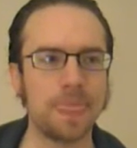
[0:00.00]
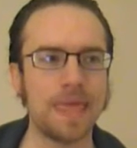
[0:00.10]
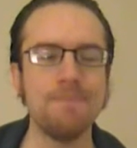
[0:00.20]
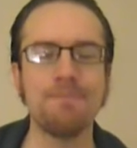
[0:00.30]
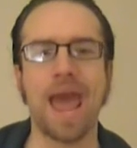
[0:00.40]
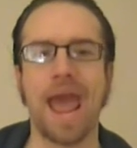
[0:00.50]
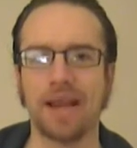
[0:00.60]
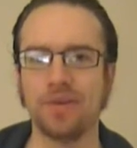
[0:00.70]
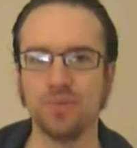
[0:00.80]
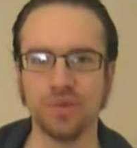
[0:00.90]

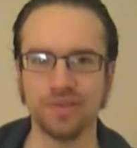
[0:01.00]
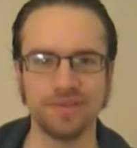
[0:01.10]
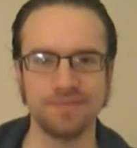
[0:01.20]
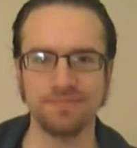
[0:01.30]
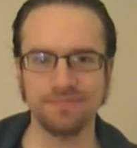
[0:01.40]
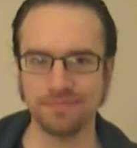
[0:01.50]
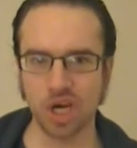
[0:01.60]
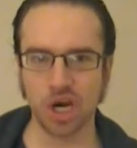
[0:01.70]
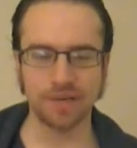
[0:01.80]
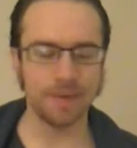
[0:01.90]
impact was
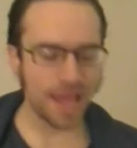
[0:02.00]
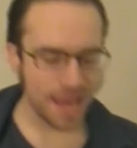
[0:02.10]
cut.